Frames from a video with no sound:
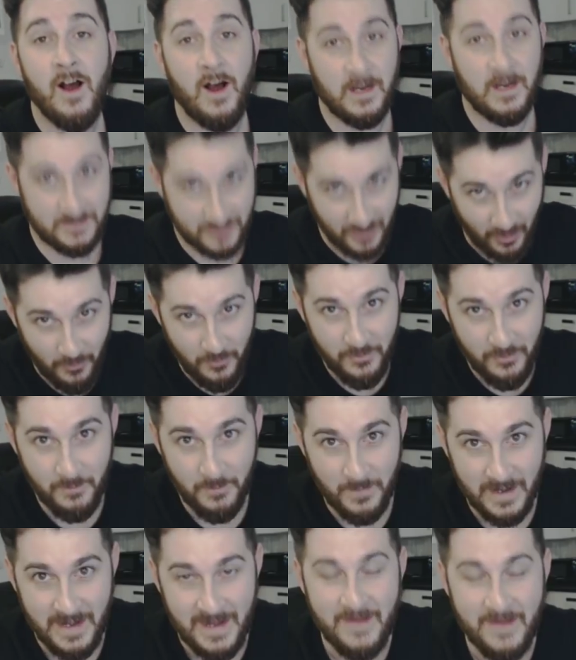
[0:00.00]
I don't
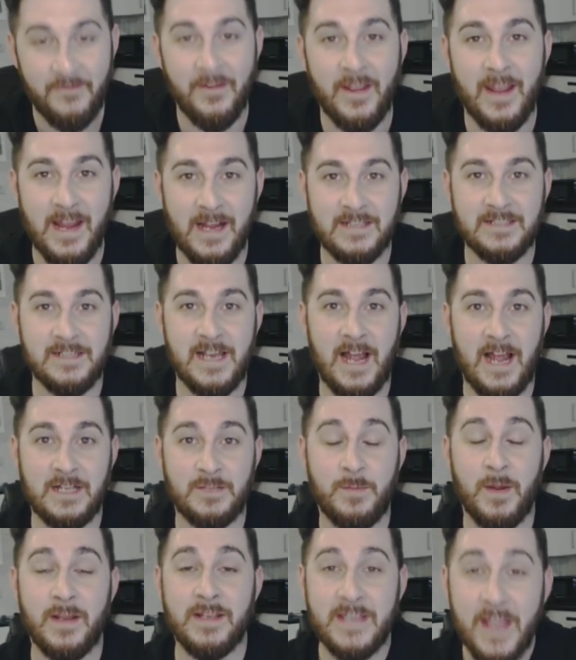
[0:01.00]
believe it is, lads,
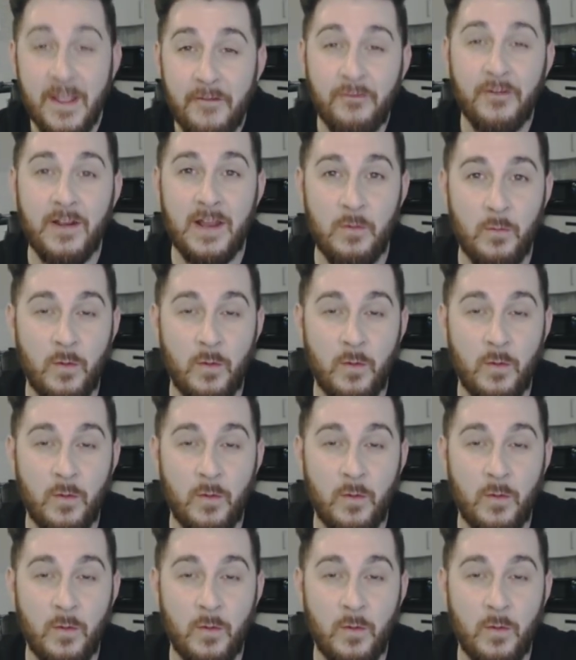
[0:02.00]
but definitely